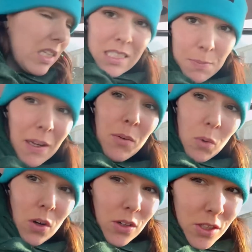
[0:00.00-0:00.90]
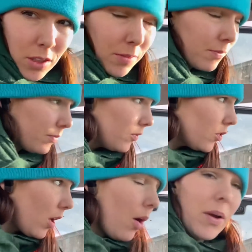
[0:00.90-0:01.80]
splitting wood
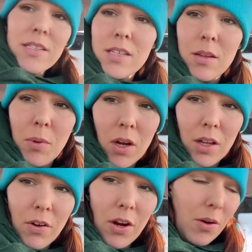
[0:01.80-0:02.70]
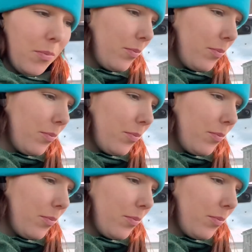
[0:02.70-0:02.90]
to go into the boiler room.